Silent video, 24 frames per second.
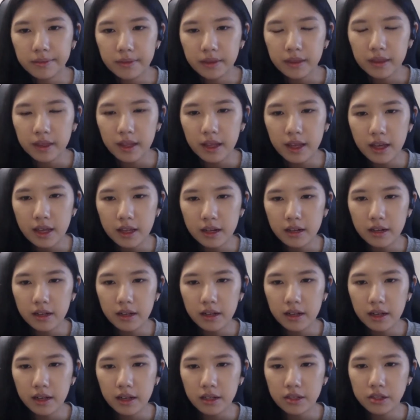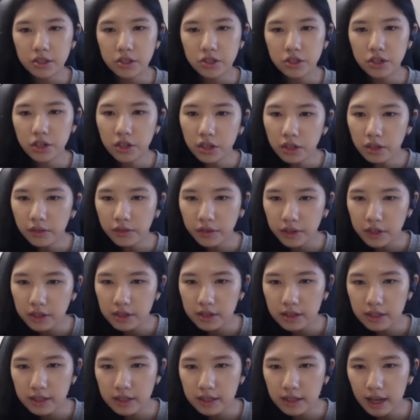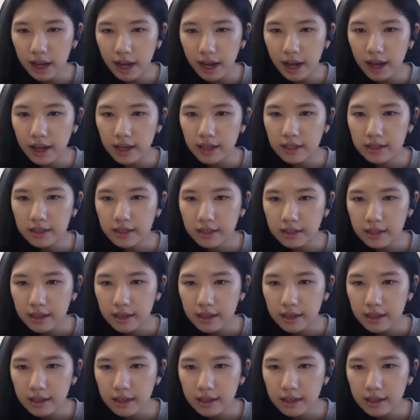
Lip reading: And then Turtleverse asks,